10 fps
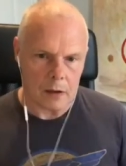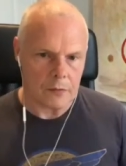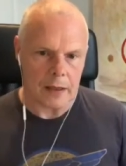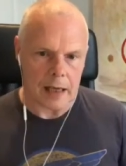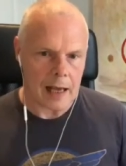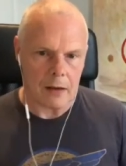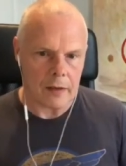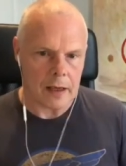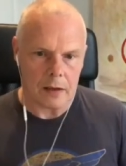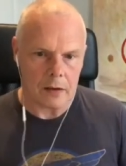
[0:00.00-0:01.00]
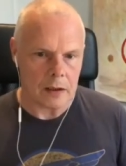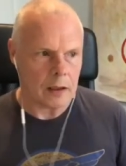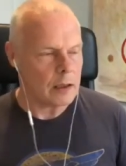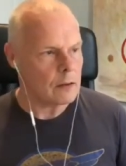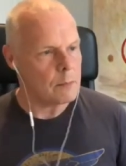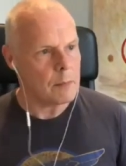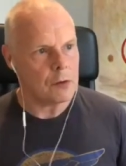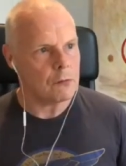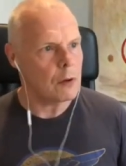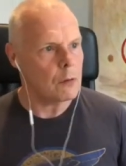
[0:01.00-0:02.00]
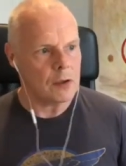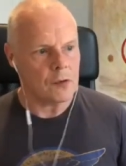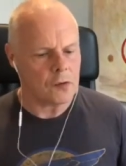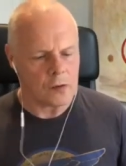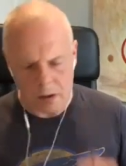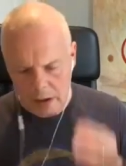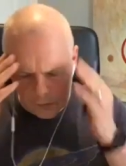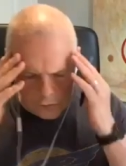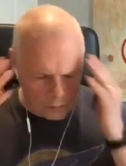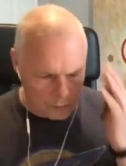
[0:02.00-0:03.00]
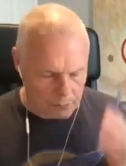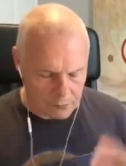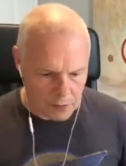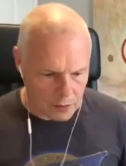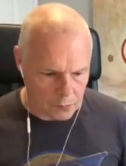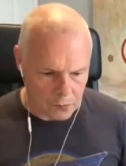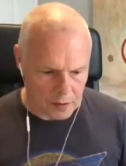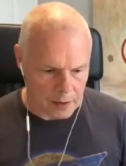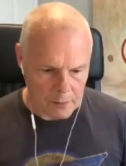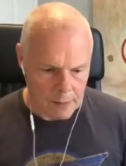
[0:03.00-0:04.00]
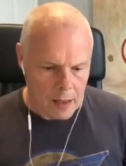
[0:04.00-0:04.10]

I think out there, in, you know, men's role in society is so confused now.